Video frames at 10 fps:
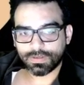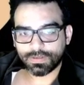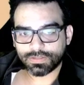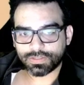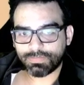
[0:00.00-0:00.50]

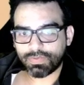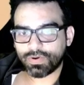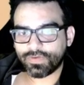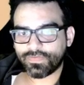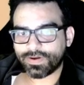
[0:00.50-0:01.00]
As porn
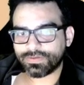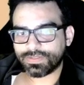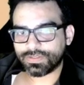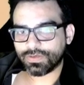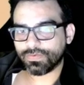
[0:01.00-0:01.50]
fighters
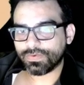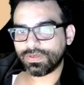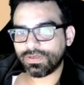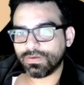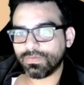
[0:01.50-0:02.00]

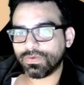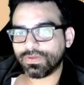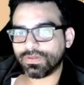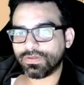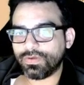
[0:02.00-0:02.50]
disagree with
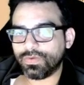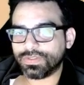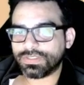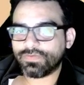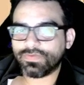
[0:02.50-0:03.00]
the
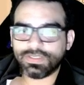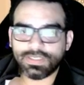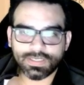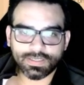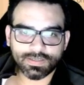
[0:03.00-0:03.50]
UNICEF
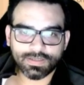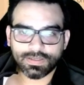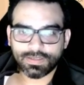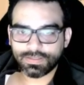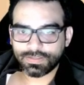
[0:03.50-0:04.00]
data,
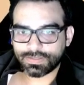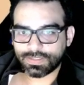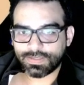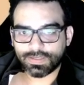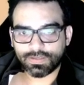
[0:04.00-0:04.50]

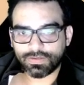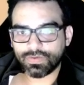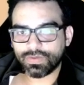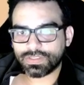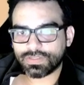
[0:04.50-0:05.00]
stating that
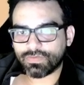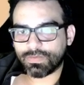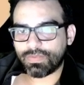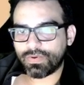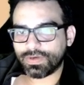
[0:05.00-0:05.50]
UNICEF
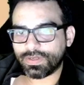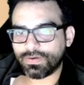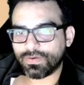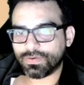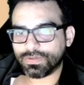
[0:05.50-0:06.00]
report
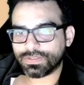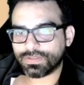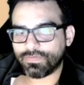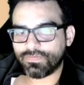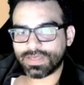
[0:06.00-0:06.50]
ignores the
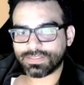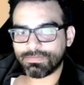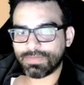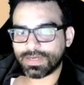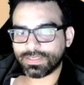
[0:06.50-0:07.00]
vast
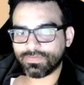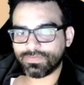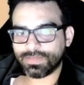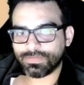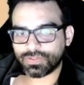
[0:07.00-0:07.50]
body of
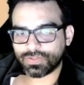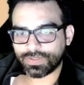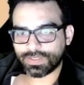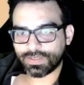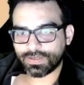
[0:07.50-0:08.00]

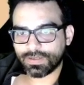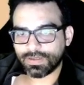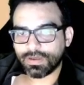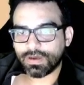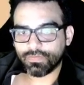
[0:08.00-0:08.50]

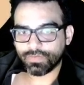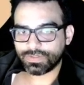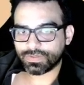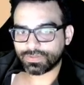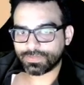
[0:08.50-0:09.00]

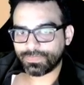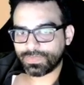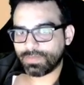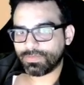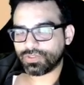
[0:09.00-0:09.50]
research
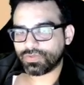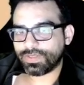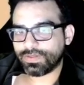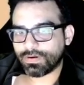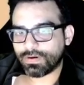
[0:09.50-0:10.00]
demonstrating
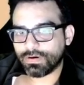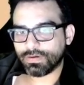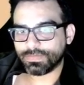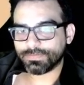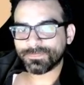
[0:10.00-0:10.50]
the
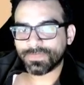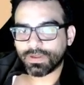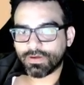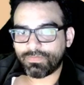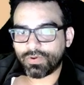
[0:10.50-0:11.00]
harm
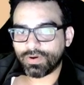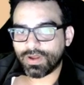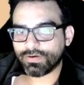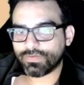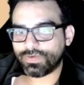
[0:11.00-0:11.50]
of
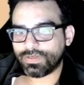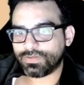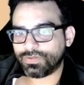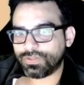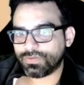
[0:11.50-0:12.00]
pornography to
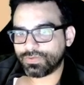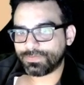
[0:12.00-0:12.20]
children.